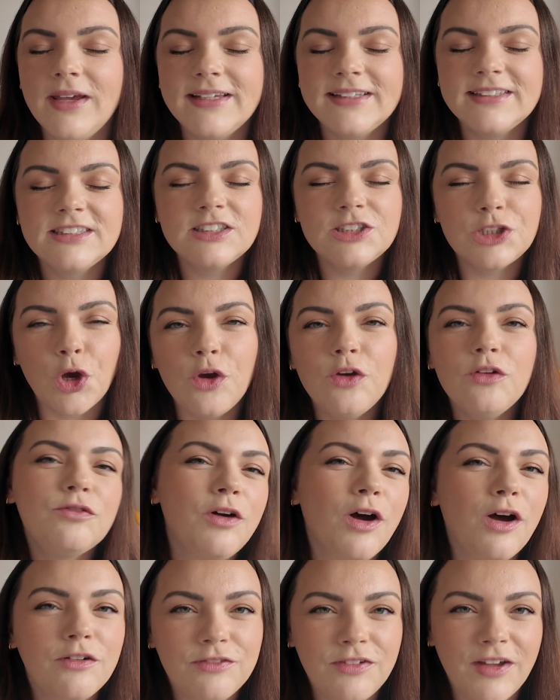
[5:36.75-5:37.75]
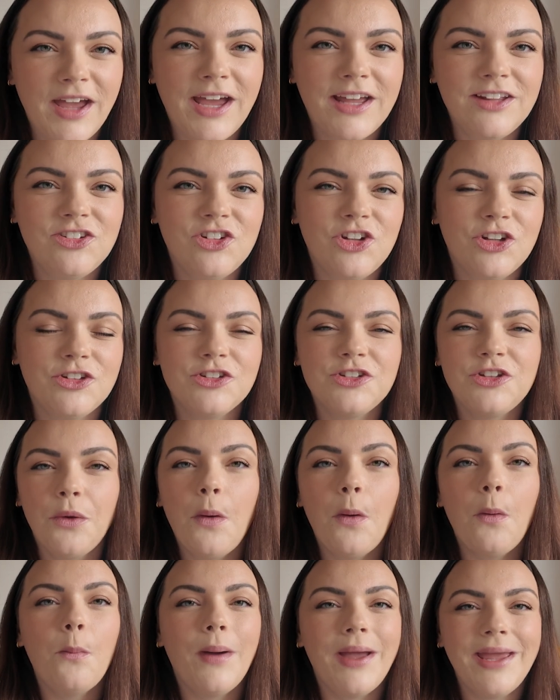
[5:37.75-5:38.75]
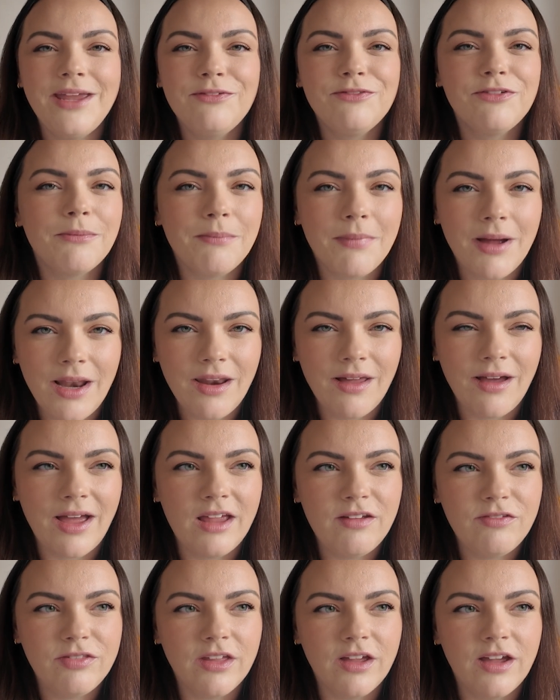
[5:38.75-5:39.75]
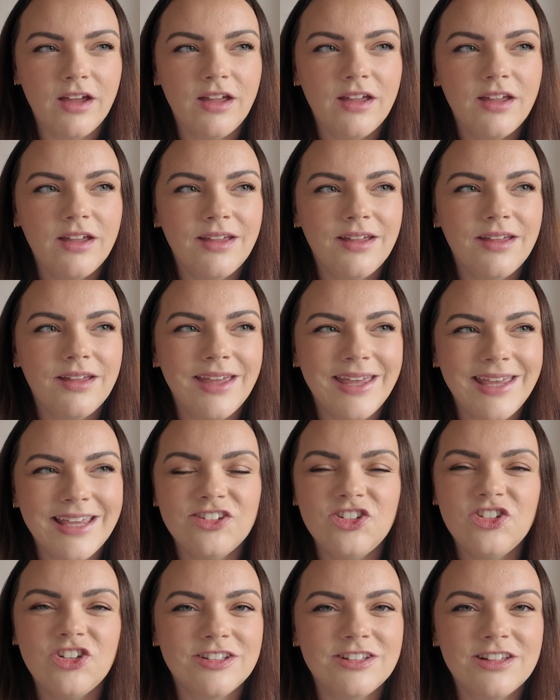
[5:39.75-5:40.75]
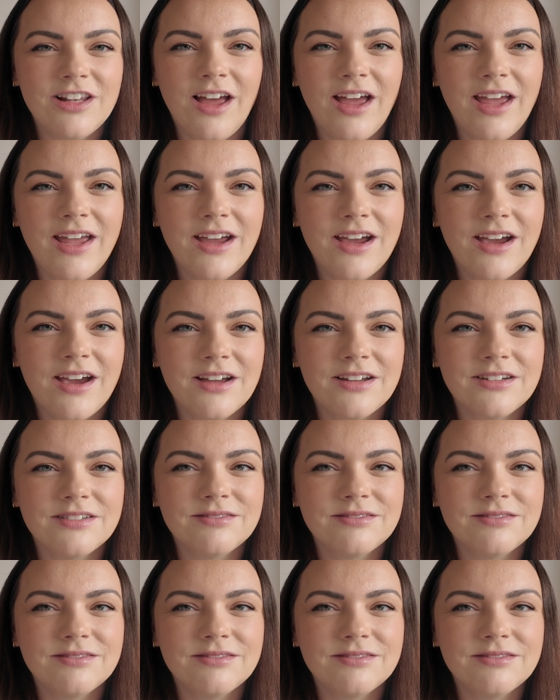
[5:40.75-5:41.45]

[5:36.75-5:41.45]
It's so far-fetched and so away from my life that it is just like,